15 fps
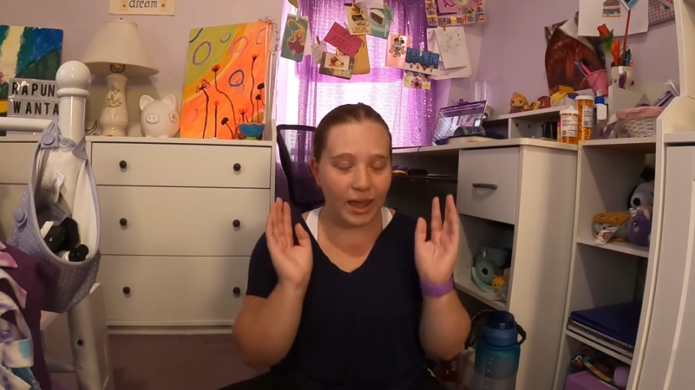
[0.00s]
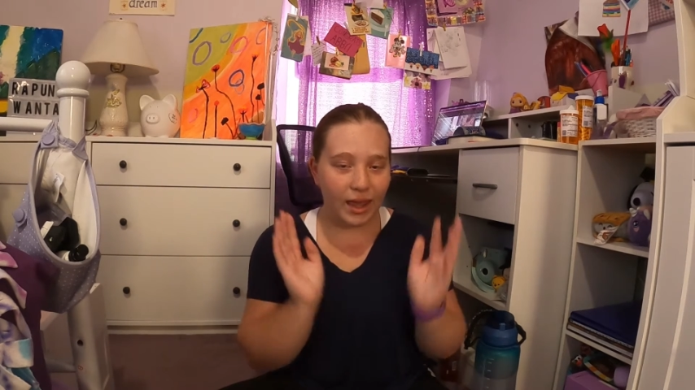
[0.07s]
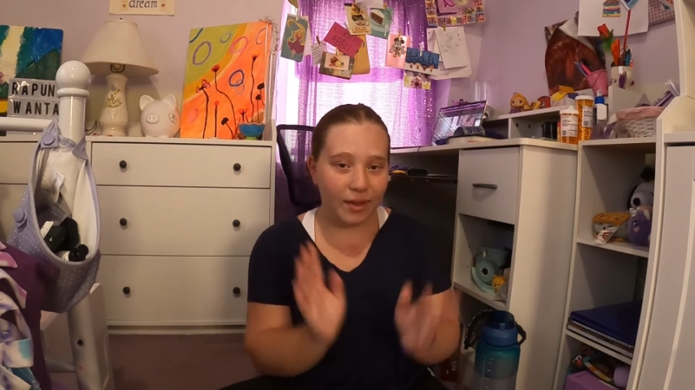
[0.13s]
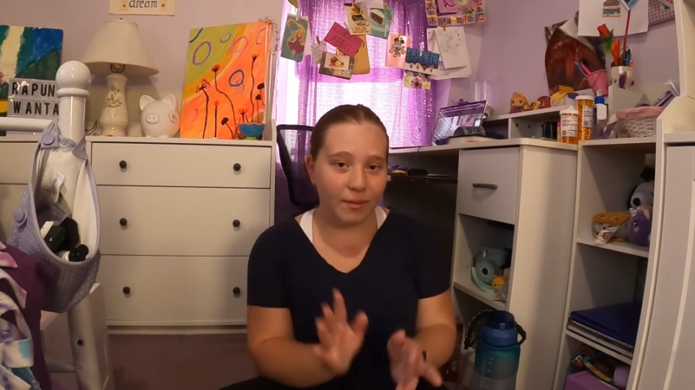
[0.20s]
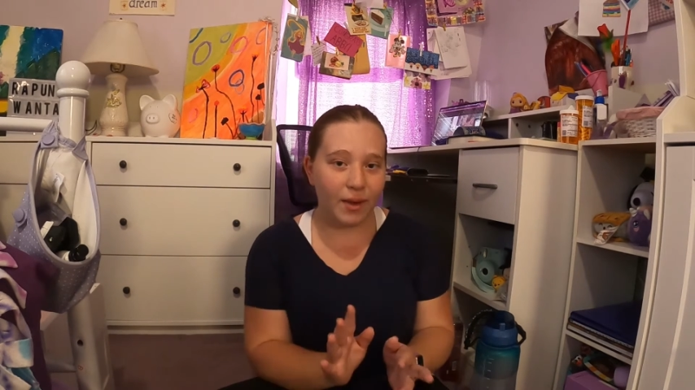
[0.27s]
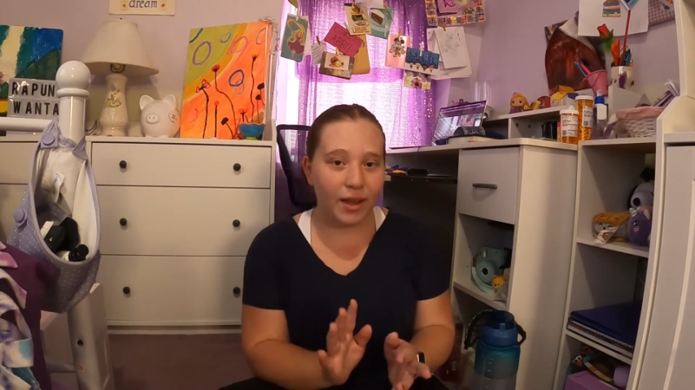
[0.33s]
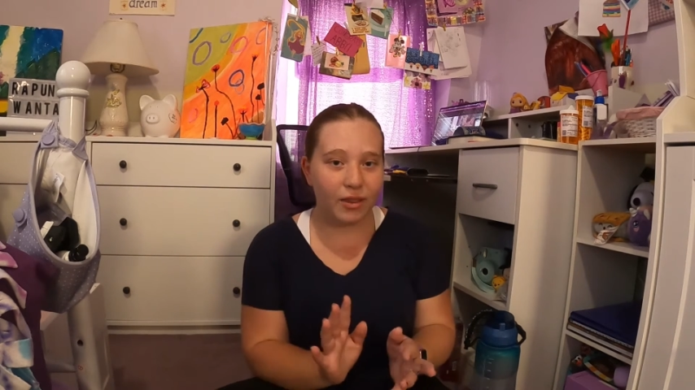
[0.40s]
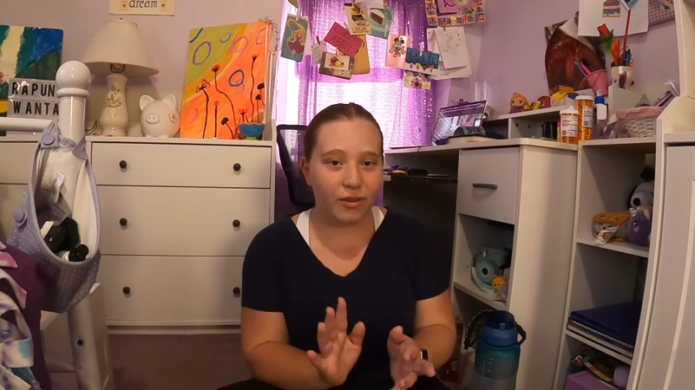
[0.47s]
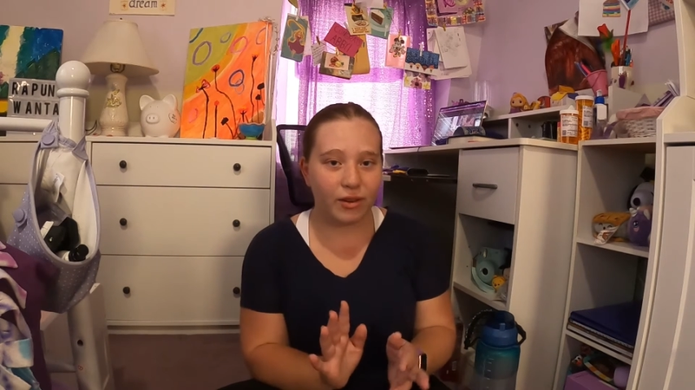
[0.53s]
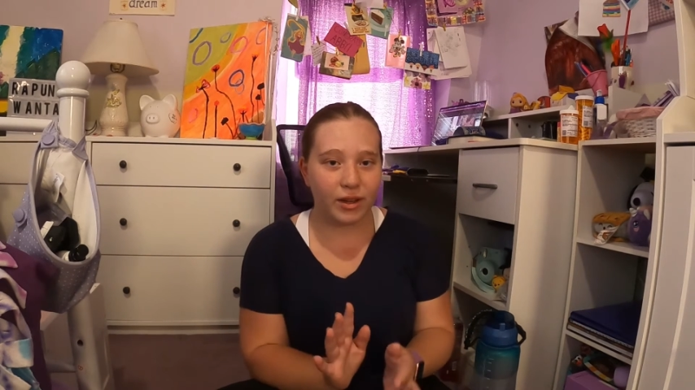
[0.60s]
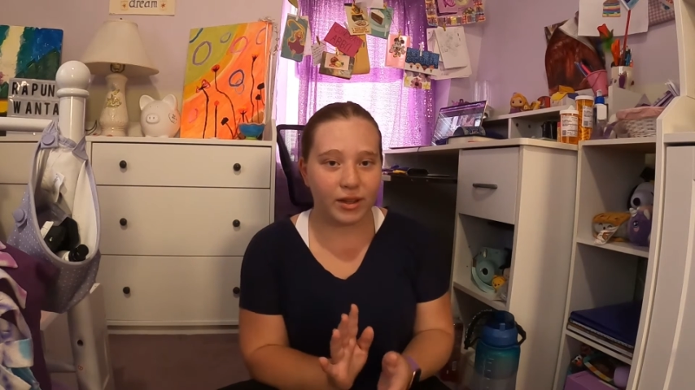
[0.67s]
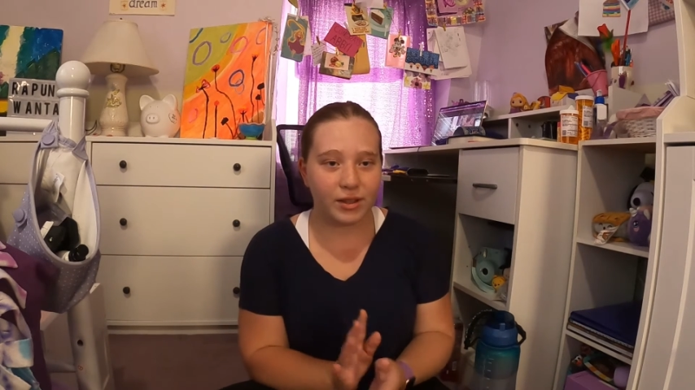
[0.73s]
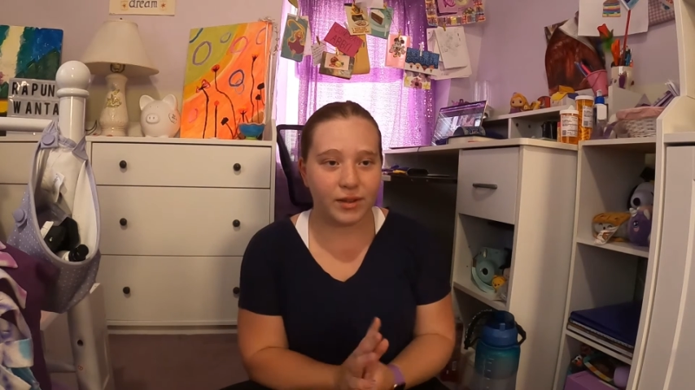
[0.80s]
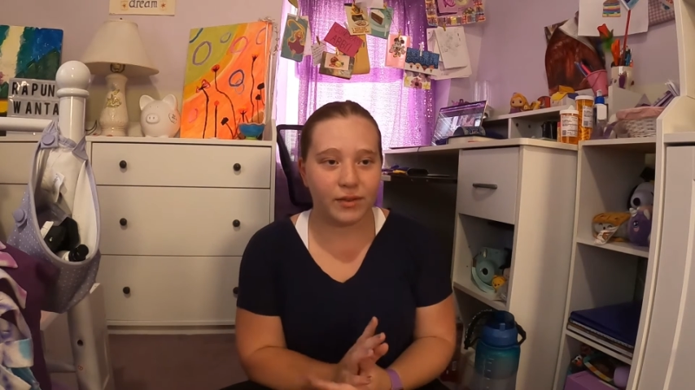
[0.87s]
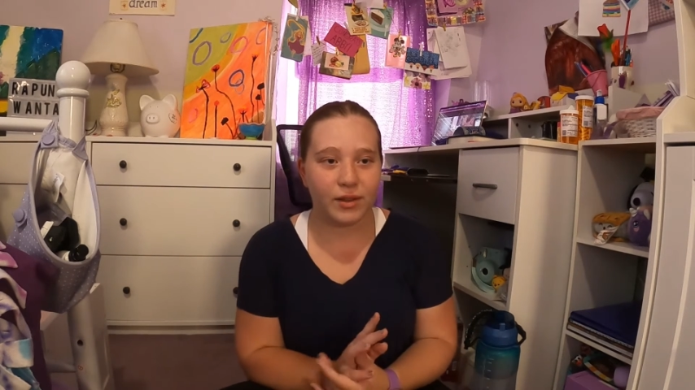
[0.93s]
in my 3
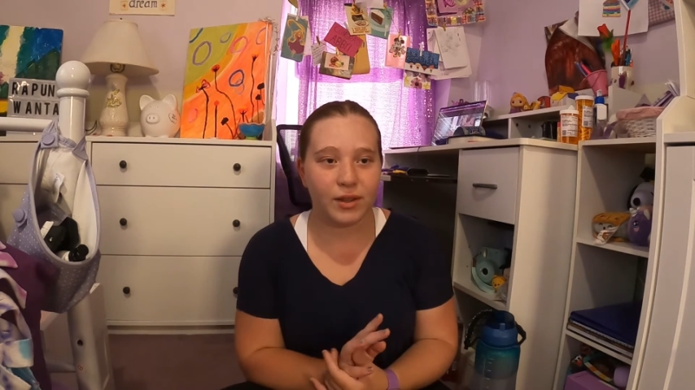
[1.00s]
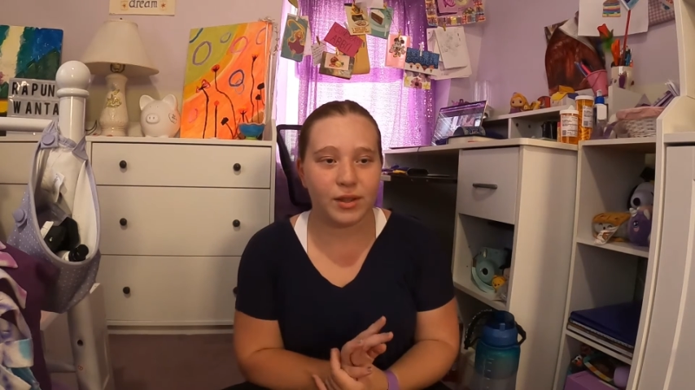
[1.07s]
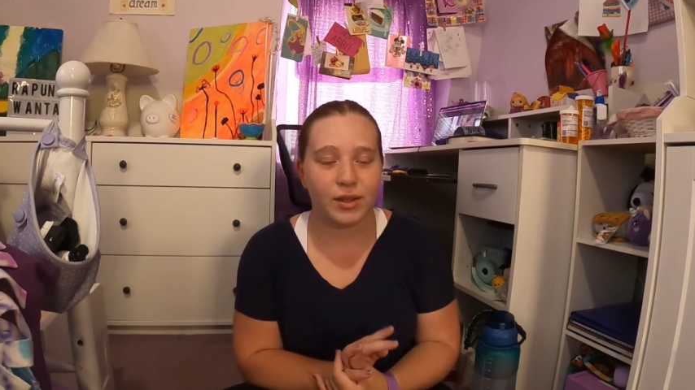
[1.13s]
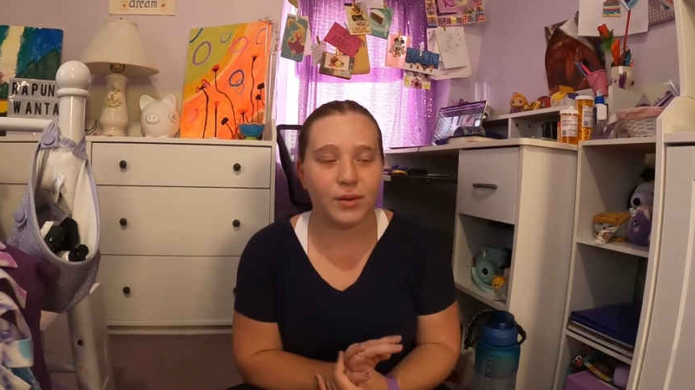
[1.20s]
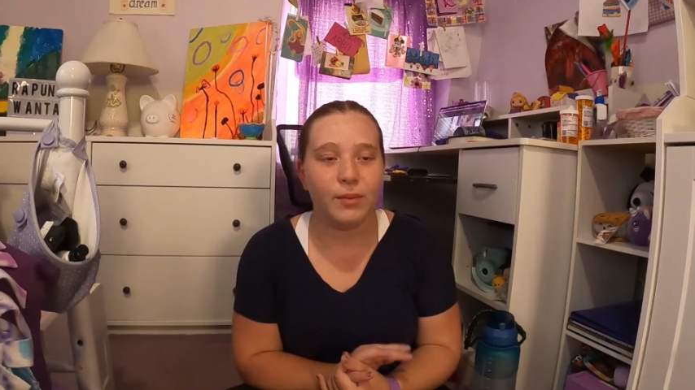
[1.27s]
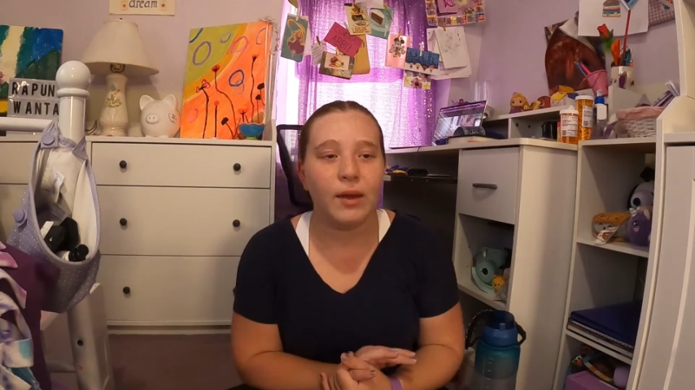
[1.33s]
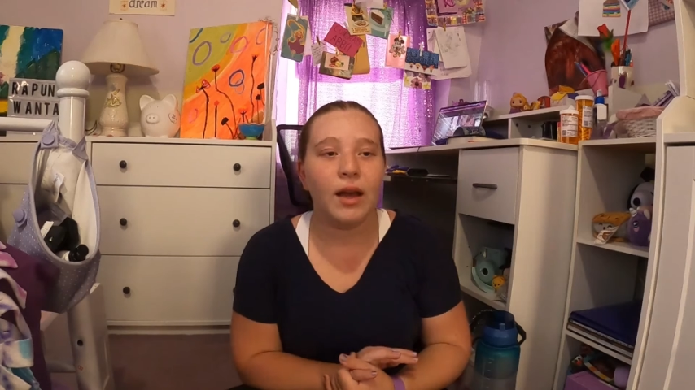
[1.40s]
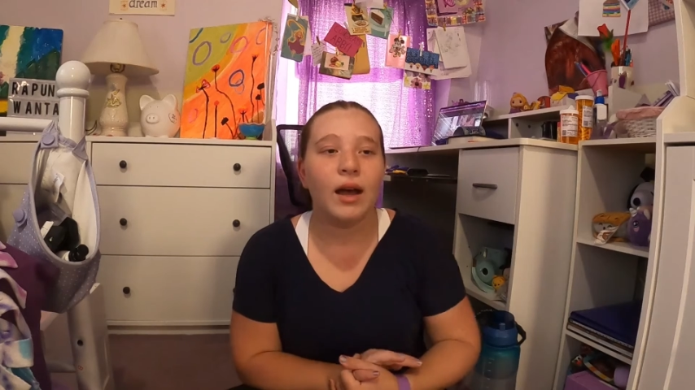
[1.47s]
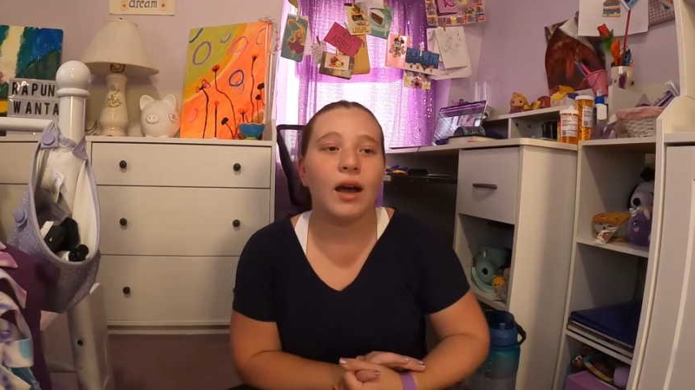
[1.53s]
years of YouTube,